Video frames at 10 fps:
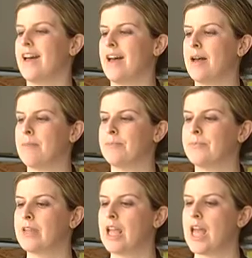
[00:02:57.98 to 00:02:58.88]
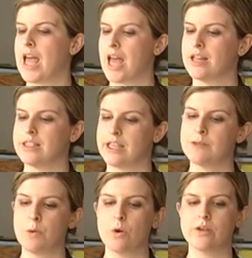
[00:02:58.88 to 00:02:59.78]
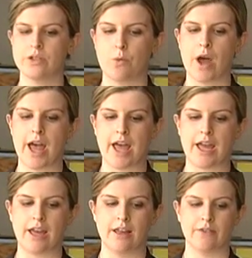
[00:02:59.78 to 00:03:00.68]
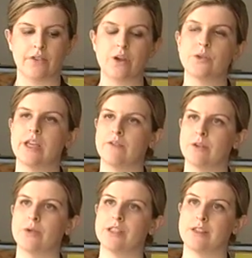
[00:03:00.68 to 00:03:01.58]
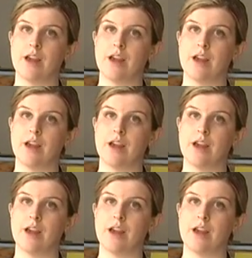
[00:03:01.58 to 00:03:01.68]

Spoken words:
and explores the way that those influences